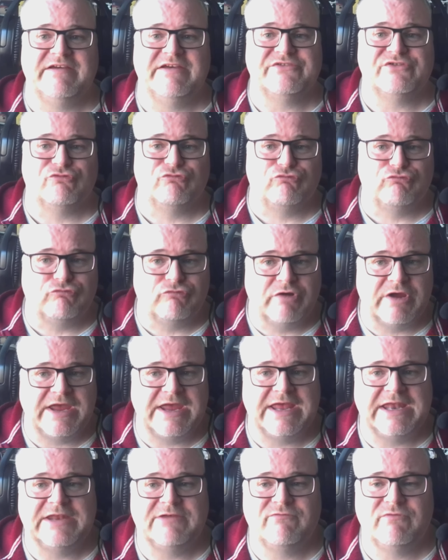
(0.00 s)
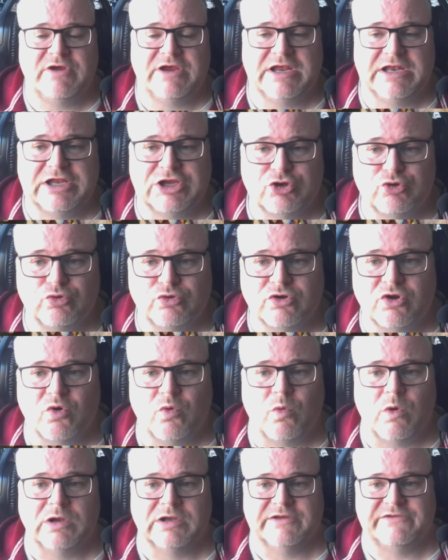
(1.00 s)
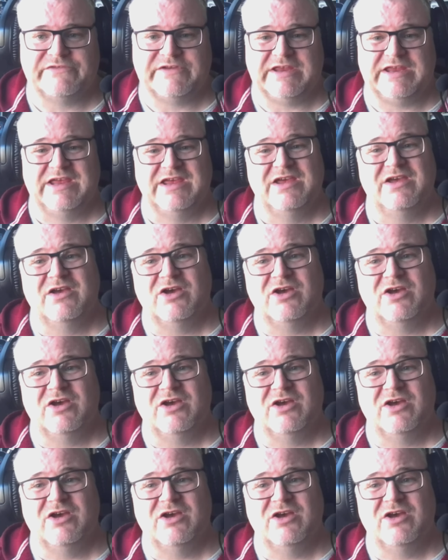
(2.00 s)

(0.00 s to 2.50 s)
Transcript: it's a really, really good quality,